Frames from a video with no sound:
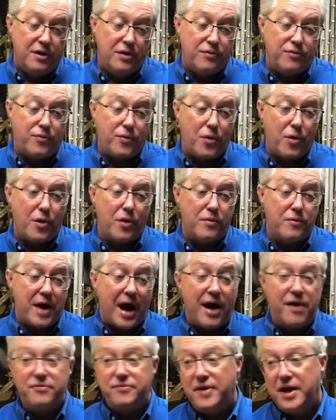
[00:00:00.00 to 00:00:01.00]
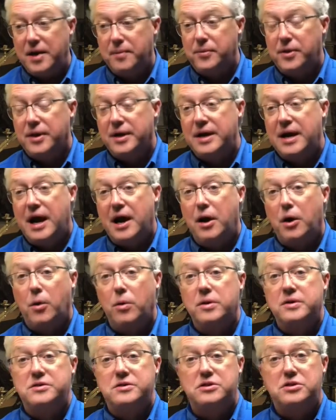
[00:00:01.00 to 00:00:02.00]
For our family, our
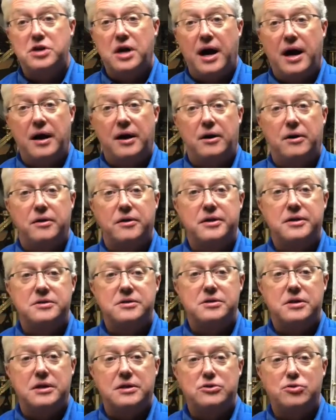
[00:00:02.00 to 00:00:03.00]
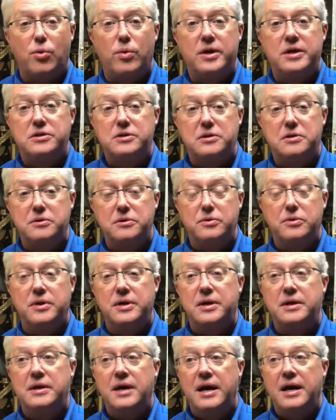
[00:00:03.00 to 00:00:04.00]
oldest child is 22
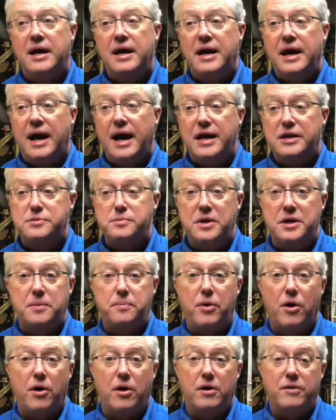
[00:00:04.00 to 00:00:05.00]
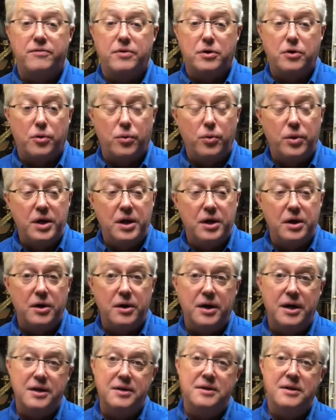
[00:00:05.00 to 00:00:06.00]
and has been a part of a career
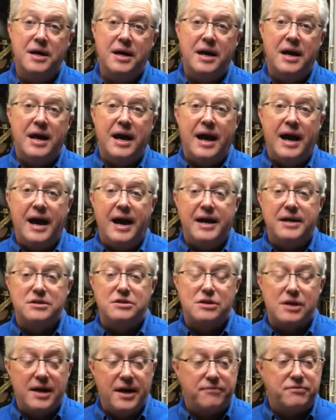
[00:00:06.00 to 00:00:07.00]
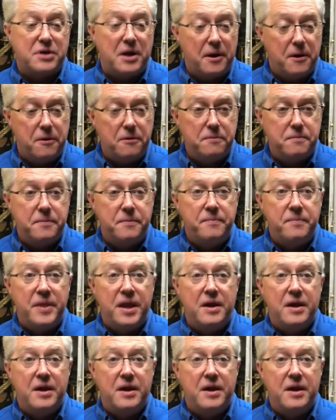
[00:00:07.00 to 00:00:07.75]
and has left home.